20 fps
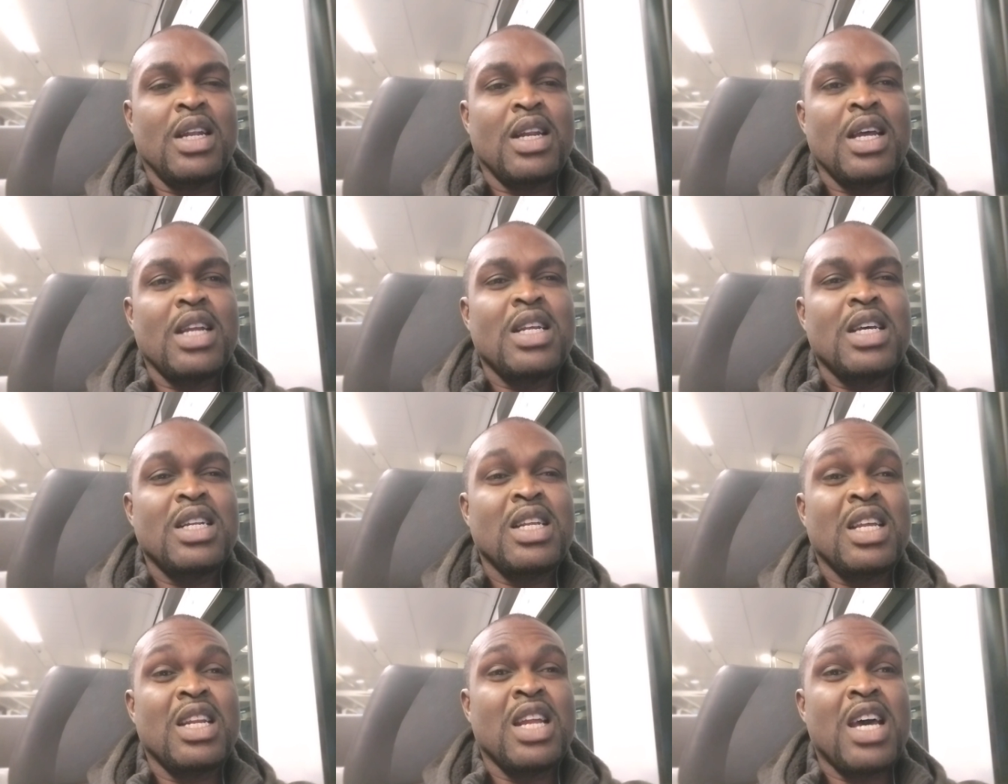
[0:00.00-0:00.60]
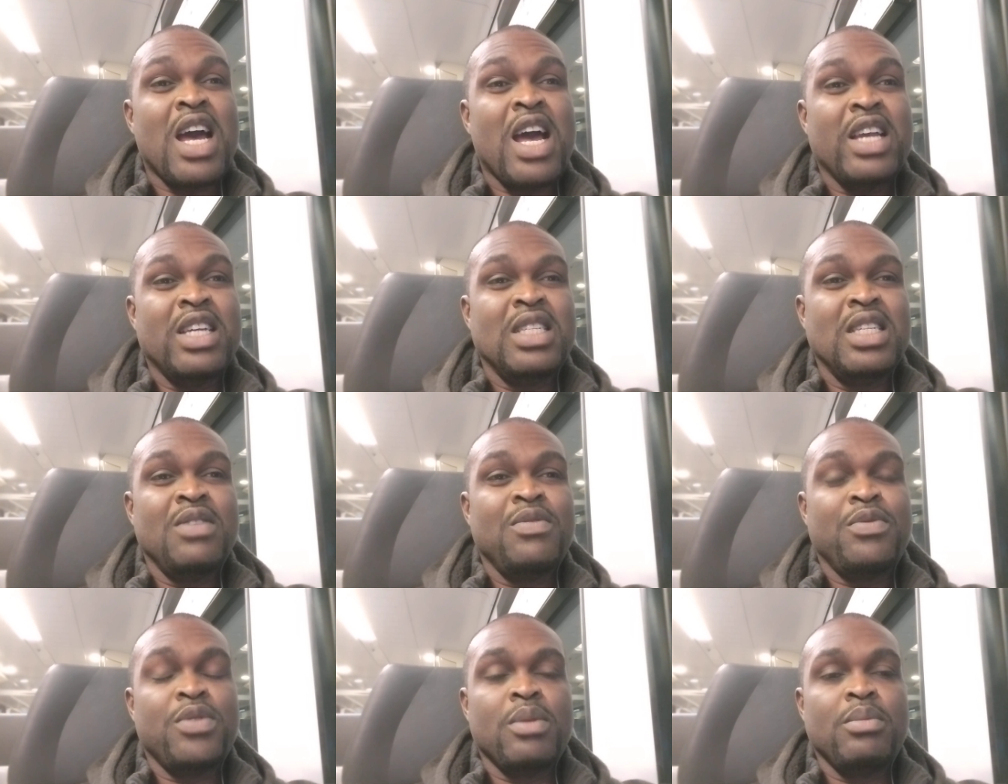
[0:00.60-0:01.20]
rather than
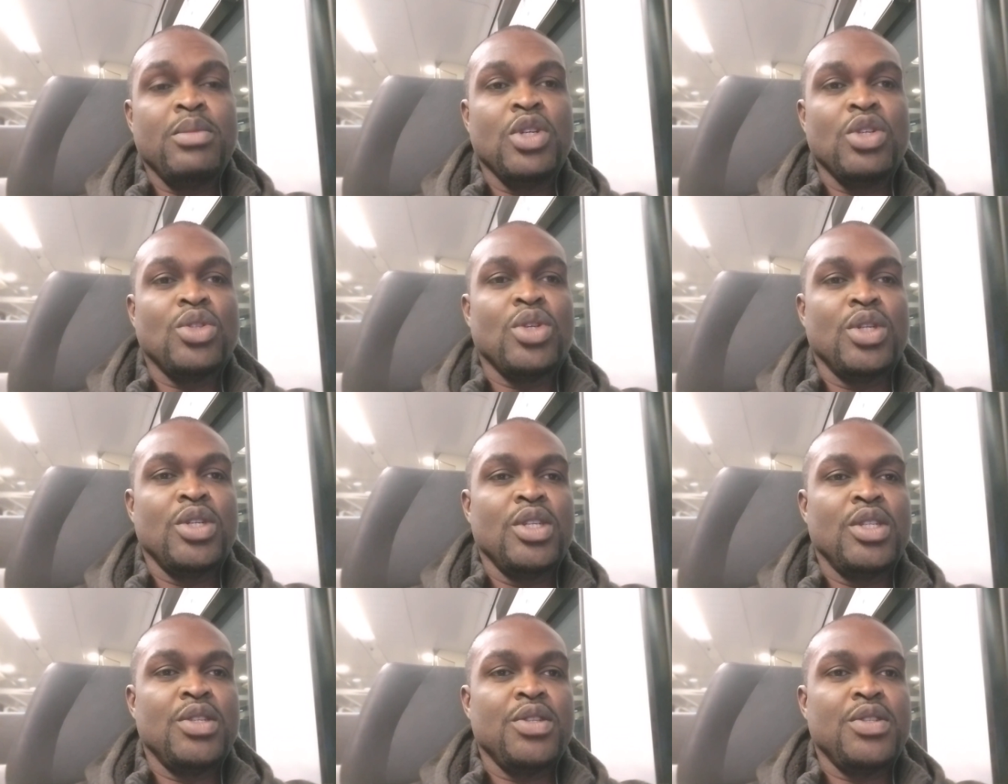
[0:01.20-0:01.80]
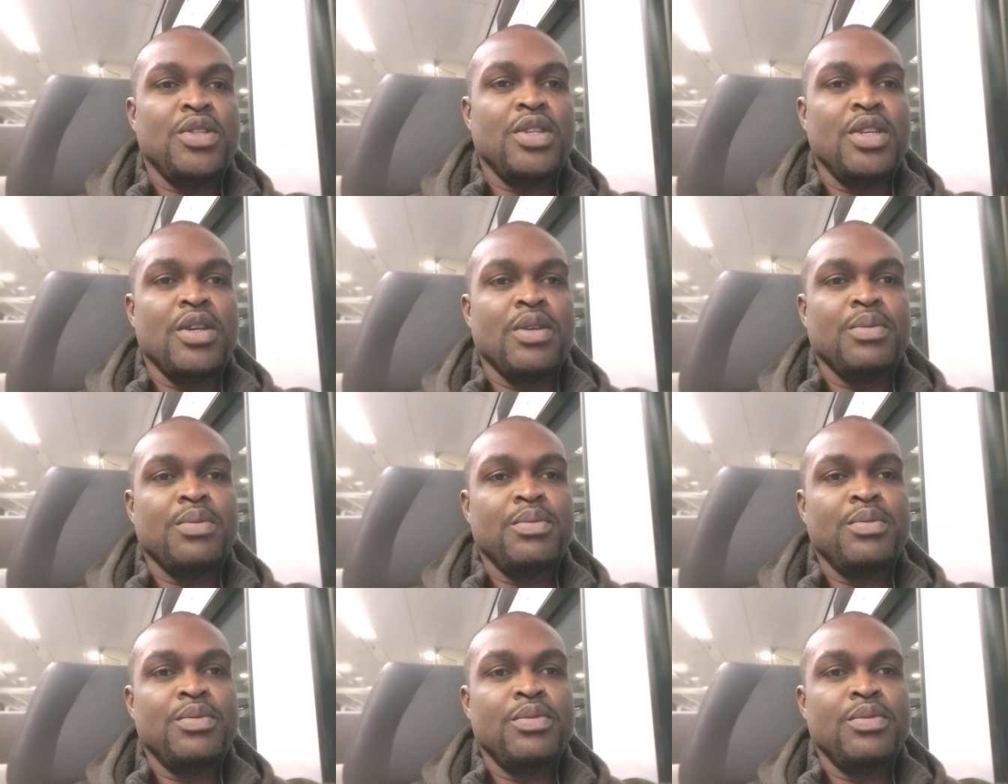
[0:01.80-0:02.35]
hiding from the authorities here.